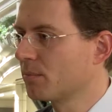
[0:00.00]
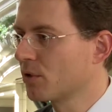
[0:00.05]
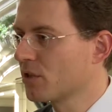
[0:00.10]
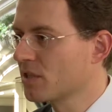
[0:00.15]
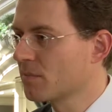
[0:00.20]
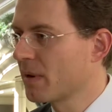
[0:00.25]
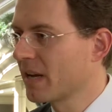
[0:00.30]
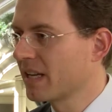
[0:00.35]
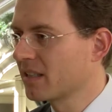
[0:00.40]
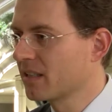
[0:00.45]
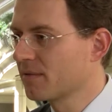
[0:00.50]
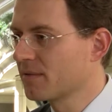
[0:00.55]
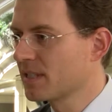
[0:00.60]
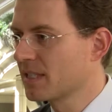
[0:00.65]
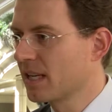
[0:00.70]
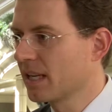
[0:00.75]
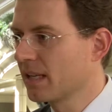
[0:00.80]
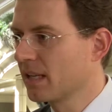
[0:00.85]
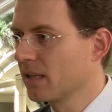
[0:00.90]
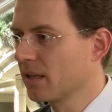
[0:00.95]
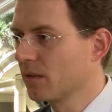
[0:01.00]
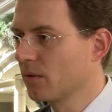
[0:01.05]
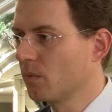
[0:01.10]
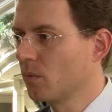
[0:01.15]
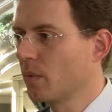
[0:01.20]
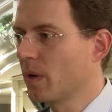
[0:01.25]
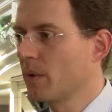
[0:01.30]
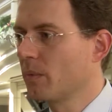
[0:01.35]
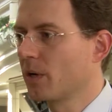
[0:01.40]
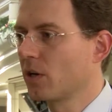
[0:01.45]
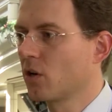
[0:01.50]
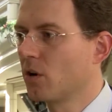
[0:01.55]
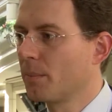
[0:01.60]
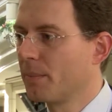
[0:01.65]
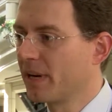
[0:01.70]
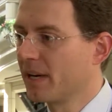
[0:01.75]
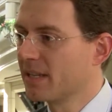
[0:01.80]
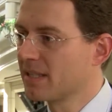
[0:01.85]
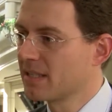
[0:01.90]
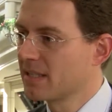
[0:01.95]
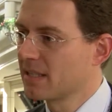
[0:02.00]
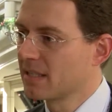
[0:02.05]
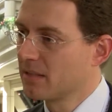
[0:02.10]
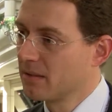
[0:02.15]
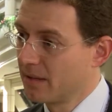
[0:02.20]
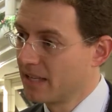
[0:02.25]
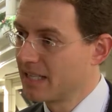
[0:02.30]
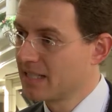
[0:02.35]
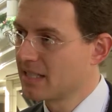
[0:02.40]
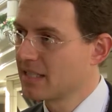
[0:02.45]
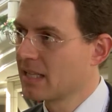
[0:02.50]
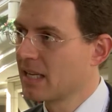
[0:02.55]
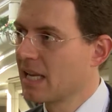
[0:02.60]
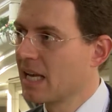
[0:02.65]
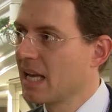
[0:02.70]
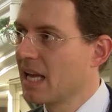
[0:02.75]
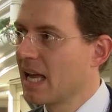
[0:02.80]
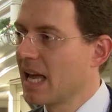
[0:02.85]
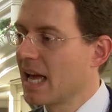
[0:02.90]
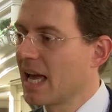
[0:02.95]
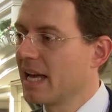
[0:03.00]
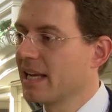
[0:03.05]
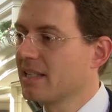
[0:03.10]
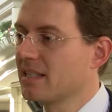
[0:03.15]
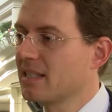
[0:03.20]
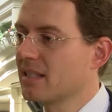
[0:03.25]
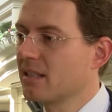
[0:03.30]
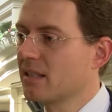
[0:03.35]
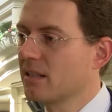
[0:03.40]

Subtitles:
prospective study where we compare this and